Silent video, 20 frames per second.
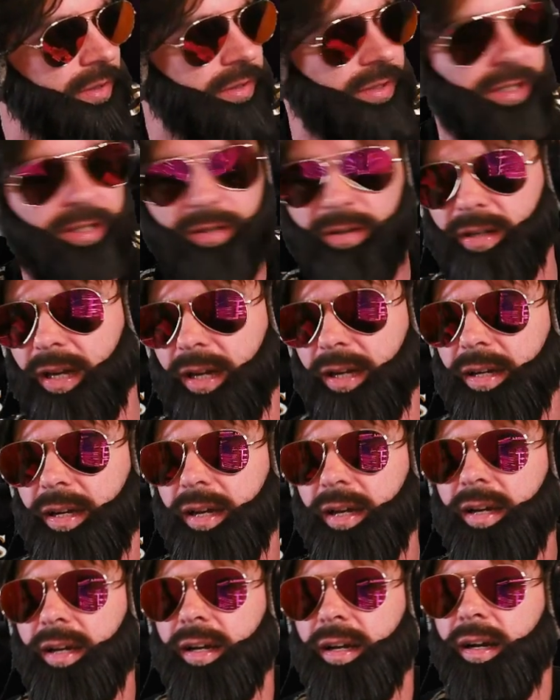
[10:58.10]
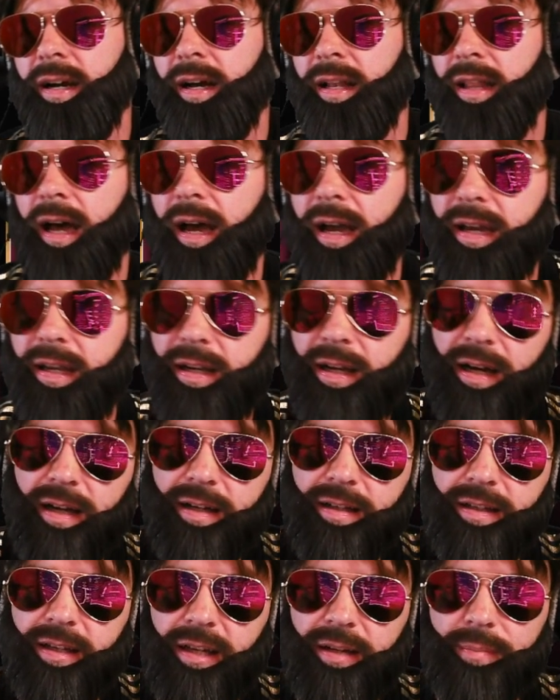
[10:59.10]
that, okay?
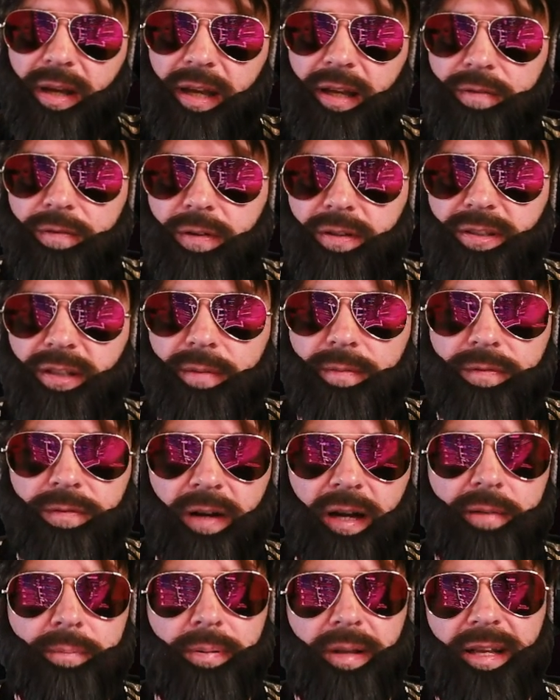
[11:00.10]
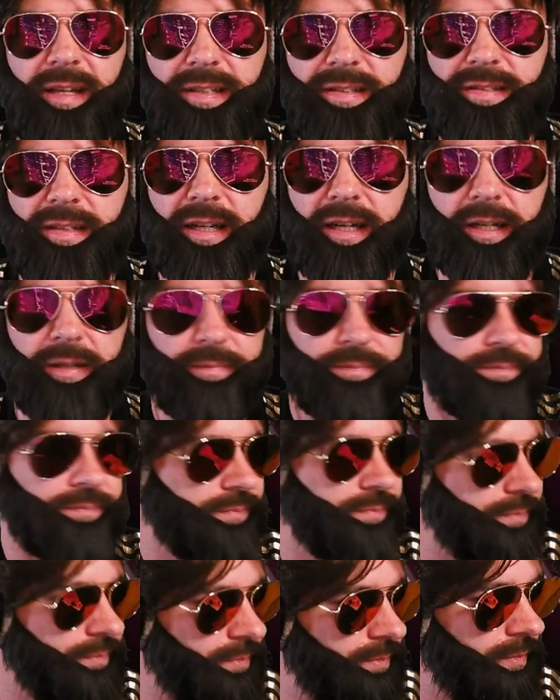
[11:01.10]
Lionheart can make for some fun playstyle,
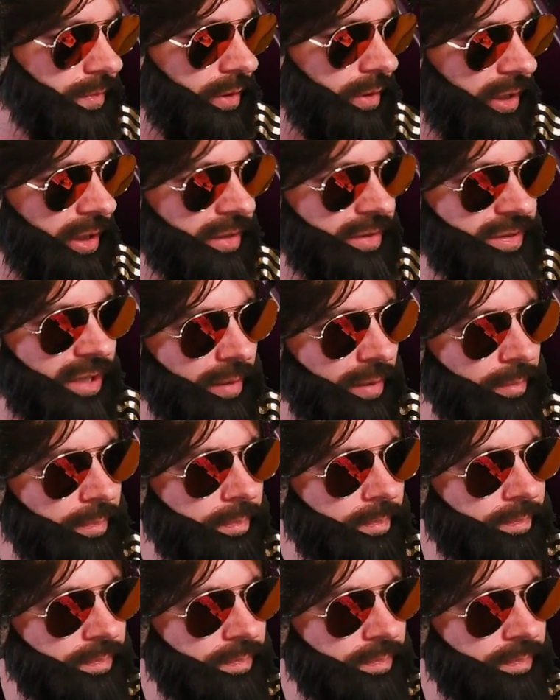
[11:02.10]
some